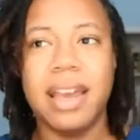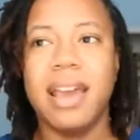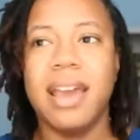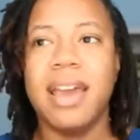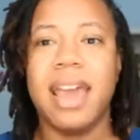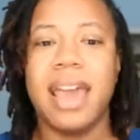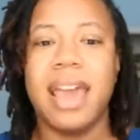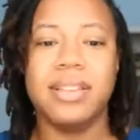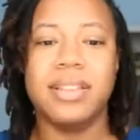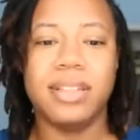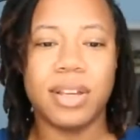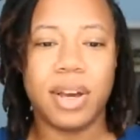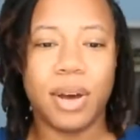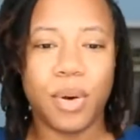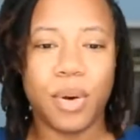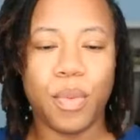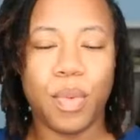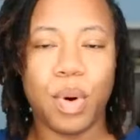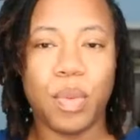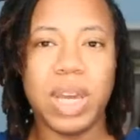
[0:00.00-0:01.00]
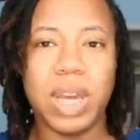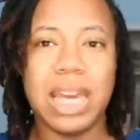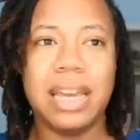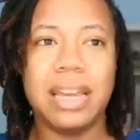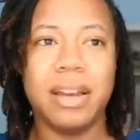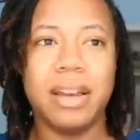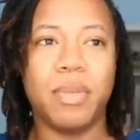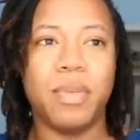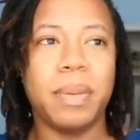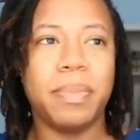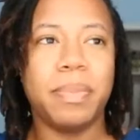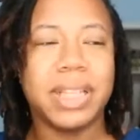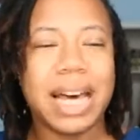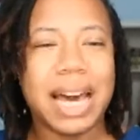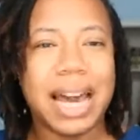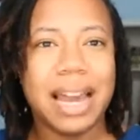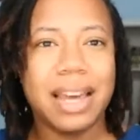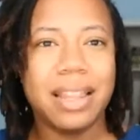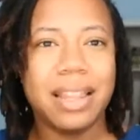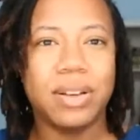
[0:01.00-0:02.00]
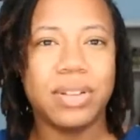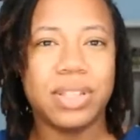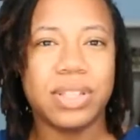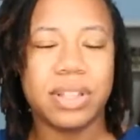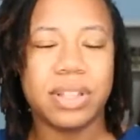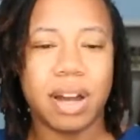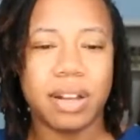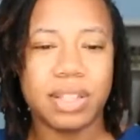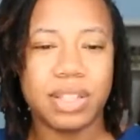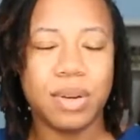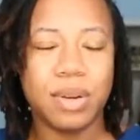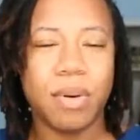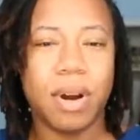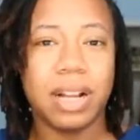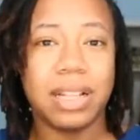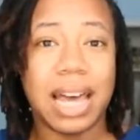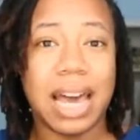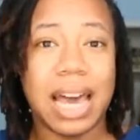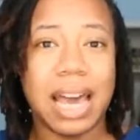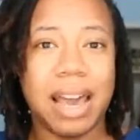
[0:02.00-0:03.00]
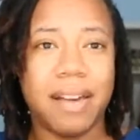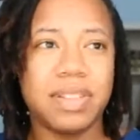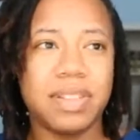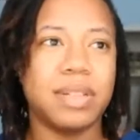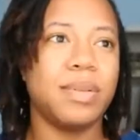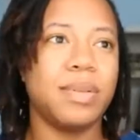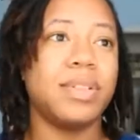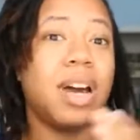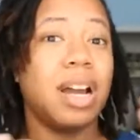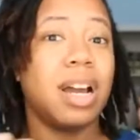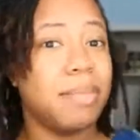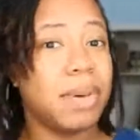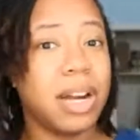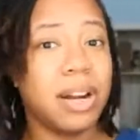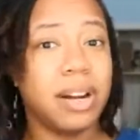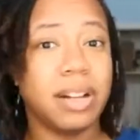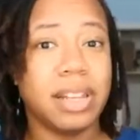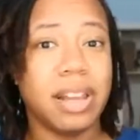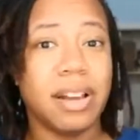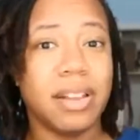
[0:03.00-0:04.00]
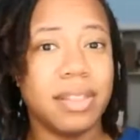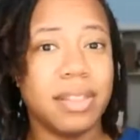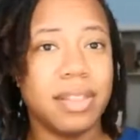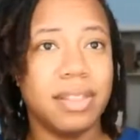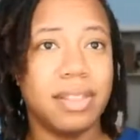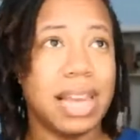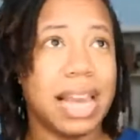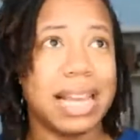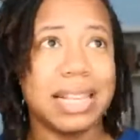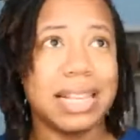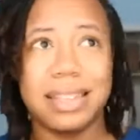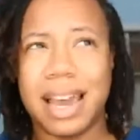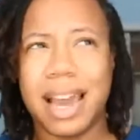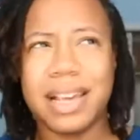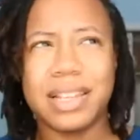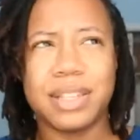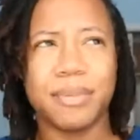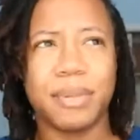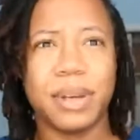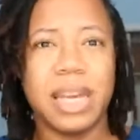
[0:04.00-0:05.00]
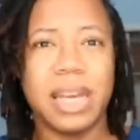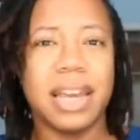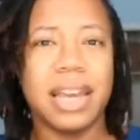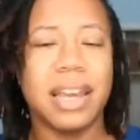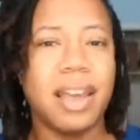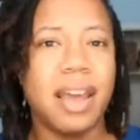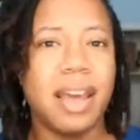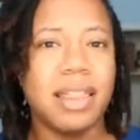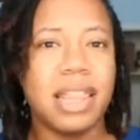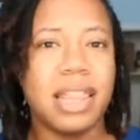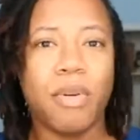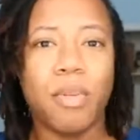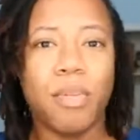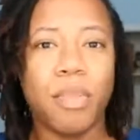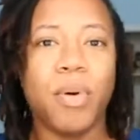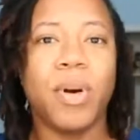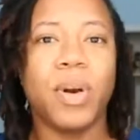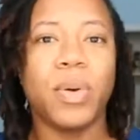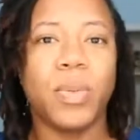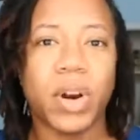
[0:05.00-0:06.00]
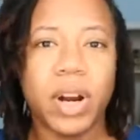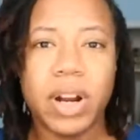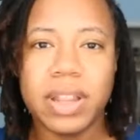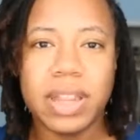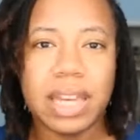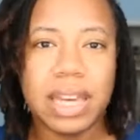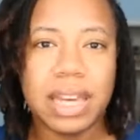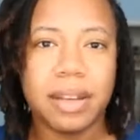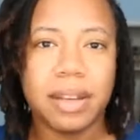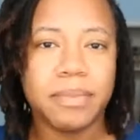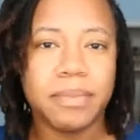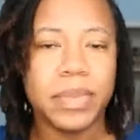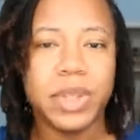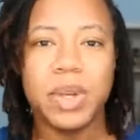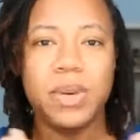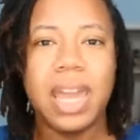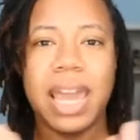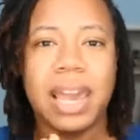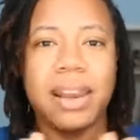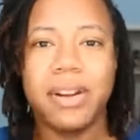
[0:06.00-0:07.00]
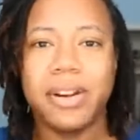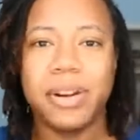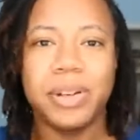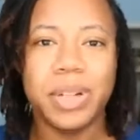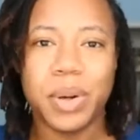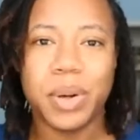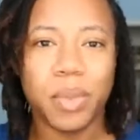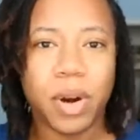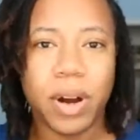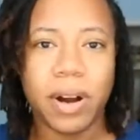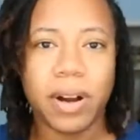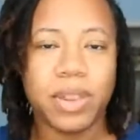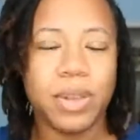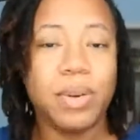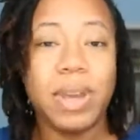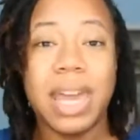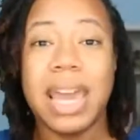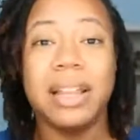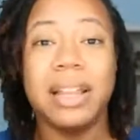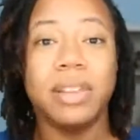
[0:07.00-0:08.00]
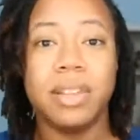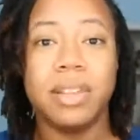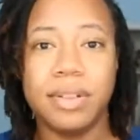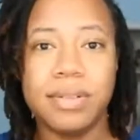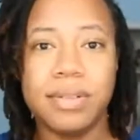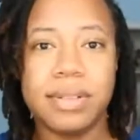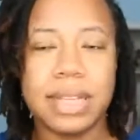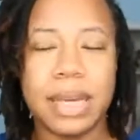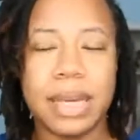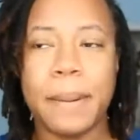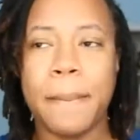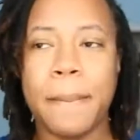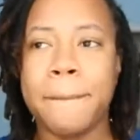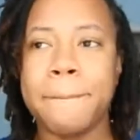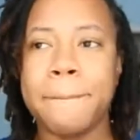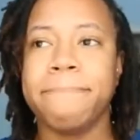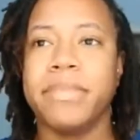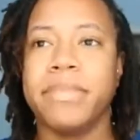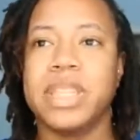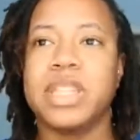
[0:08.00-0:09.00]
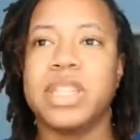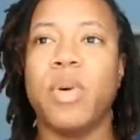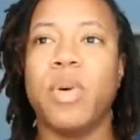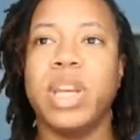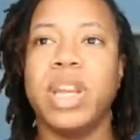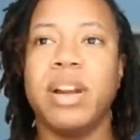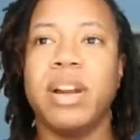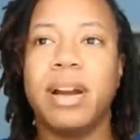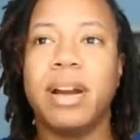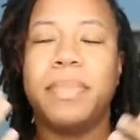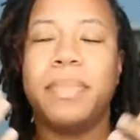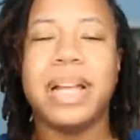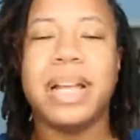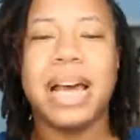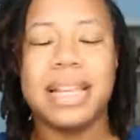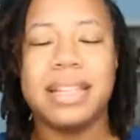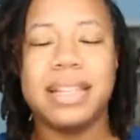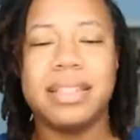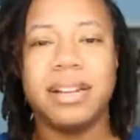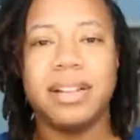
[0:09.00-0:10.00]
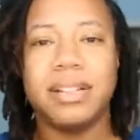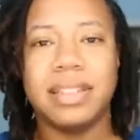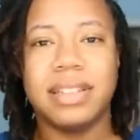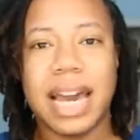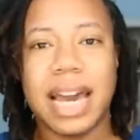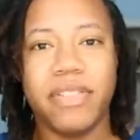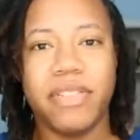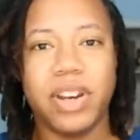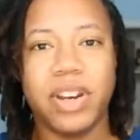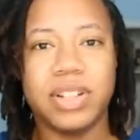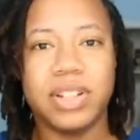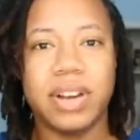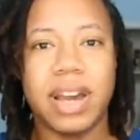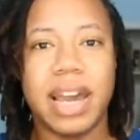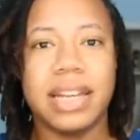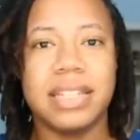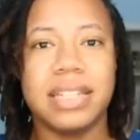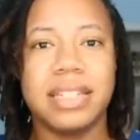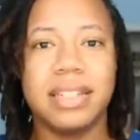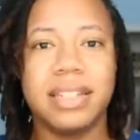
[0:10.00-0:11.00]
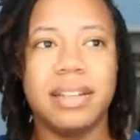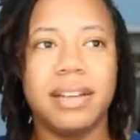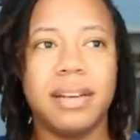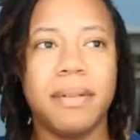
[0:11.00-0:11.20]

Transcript: And so when we apply those thoughts to our lives, because we talked about earlier, I guess last week, that we're born worthy. You can't earn your worth. You can't lose it. So when you're applying it to your life and you're trying to